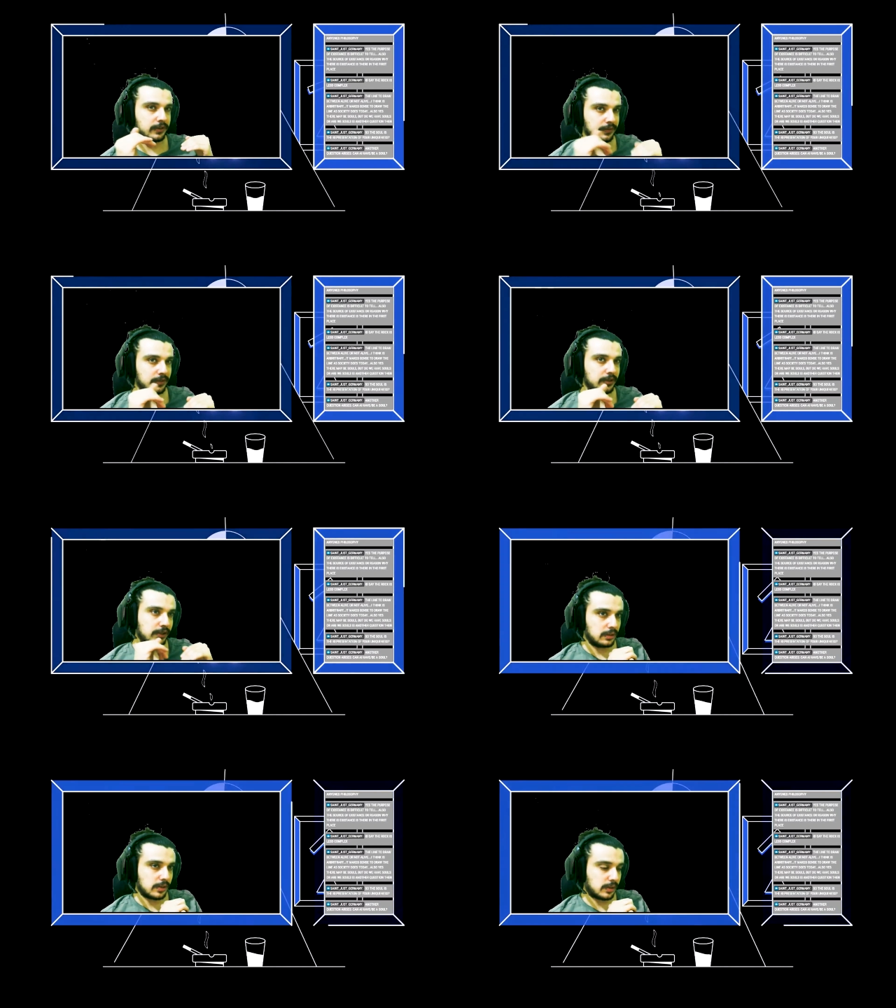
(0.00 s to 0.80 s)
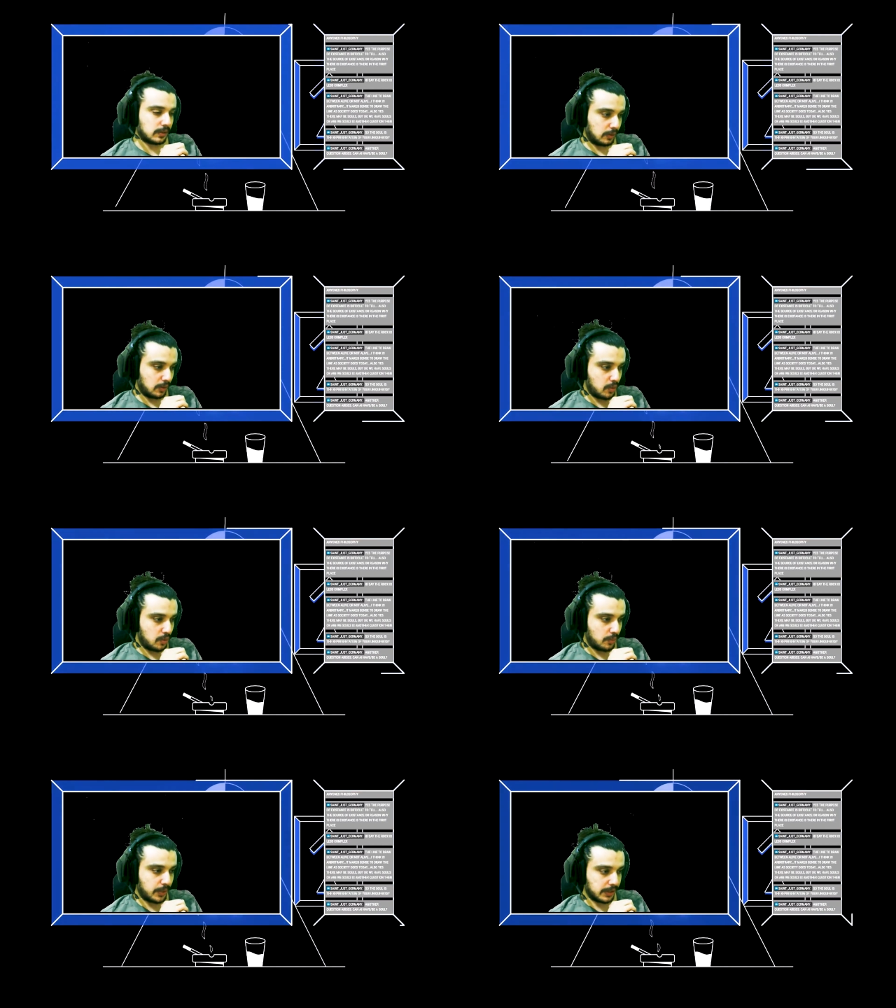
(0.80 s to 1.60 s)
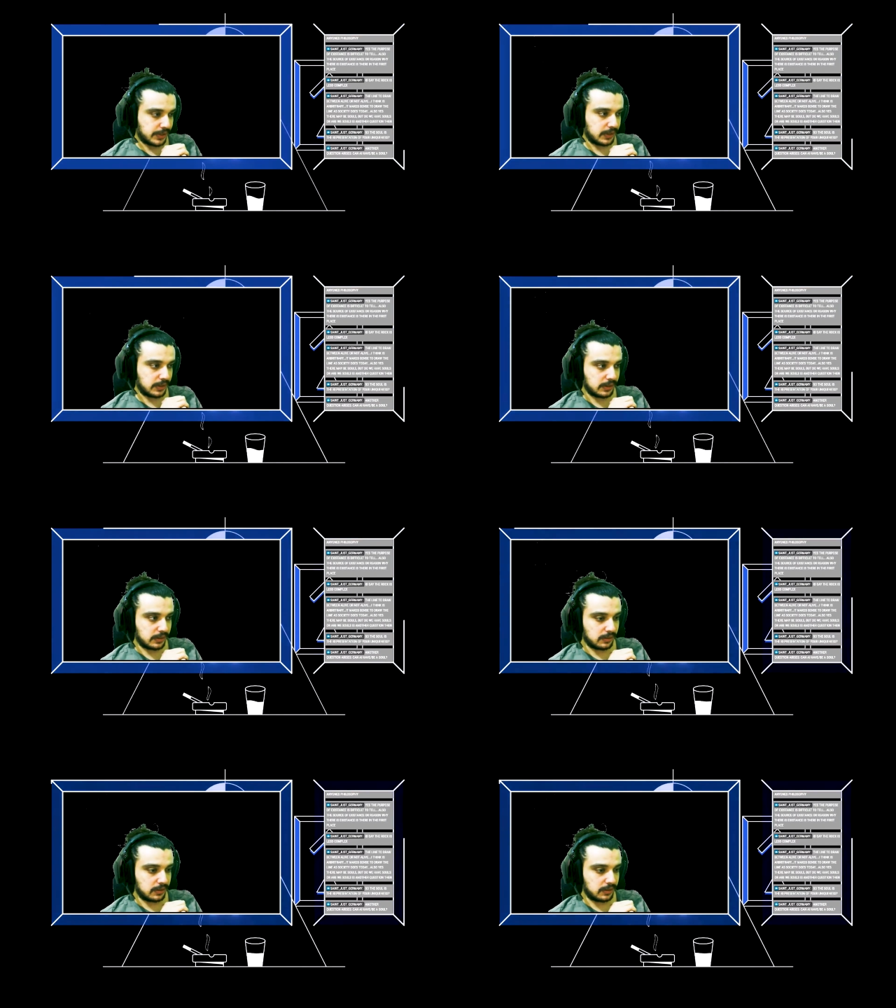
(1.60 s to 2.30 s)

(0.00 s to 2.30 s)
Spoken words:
very slow process.